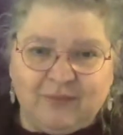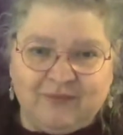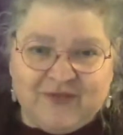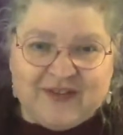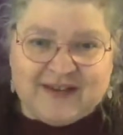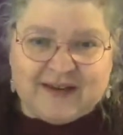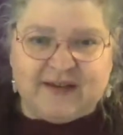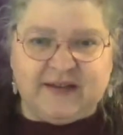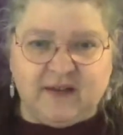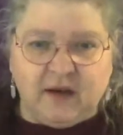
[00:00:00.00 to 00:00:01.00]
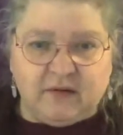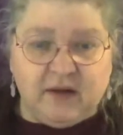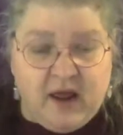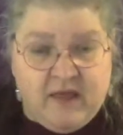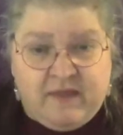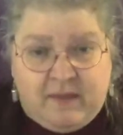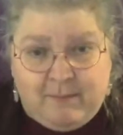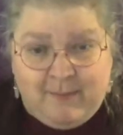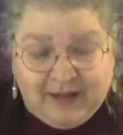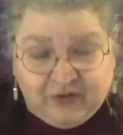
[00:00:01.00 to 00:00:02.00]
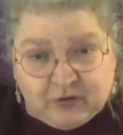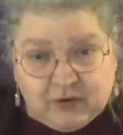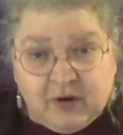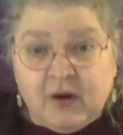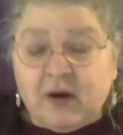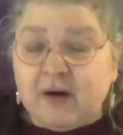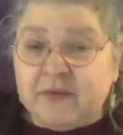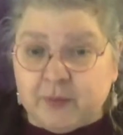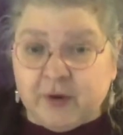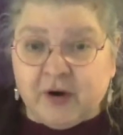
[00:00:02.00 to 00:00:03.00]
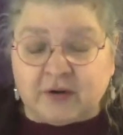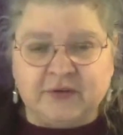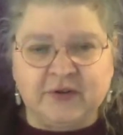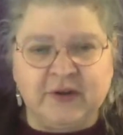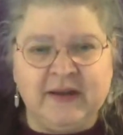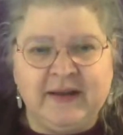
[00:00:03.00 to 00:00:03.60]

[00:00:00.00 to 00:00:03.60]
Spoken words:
physically done in the matter of the world,